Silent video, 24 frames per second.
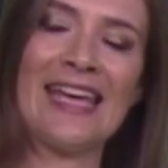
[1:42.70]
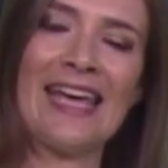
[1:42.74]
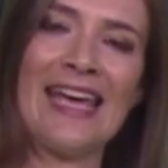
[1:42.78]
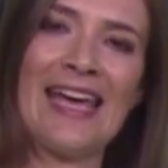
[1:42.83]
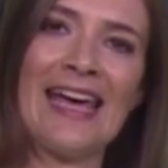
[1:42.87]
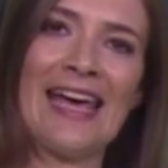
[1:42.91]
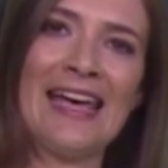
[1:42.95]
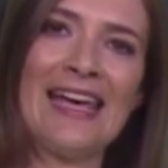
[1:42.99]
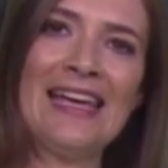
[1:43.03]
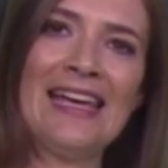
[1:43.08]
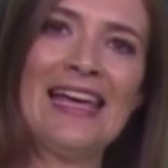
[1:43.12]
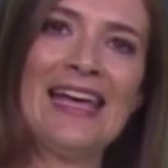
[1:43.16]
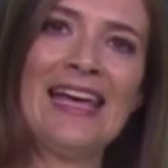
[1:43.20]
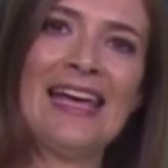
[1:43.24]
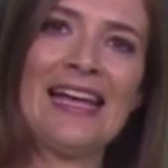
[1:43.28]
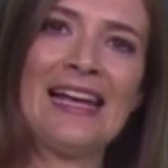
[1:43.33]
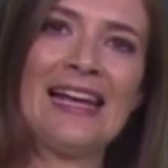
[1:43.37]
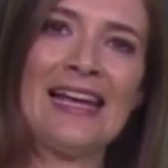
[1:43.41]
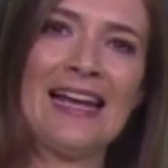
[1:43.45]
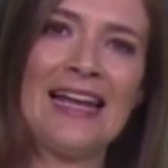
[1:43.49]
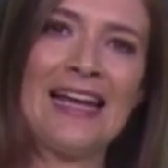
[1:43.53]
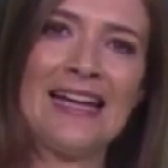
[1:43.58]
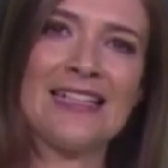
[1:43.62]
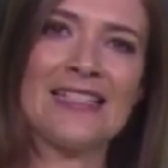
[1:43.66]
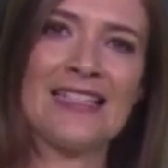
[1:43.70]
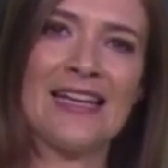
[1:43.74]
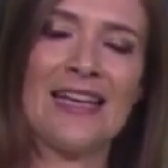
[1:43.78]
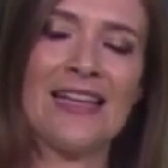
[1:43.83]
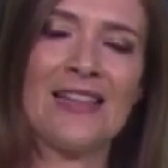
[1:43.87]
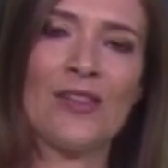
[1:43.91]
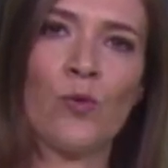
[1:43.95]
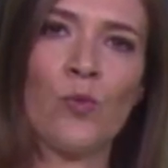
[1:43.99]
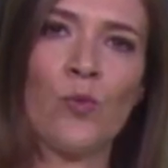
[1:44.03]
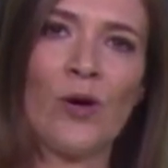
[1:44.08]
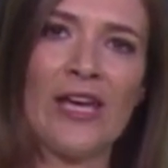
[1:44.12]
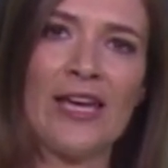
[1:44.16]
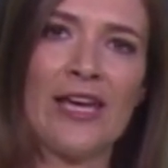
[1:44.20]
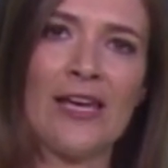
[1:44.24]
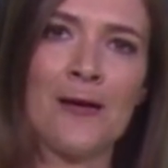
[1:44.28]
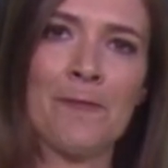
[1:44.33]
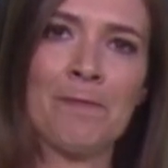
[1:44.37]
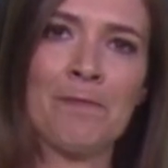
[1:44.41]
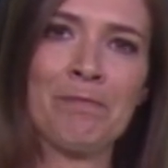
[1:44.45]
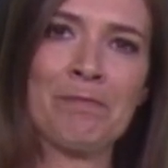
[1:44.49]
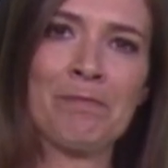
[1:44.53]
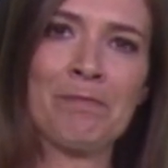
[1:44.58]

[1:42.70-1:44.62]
here later in the week.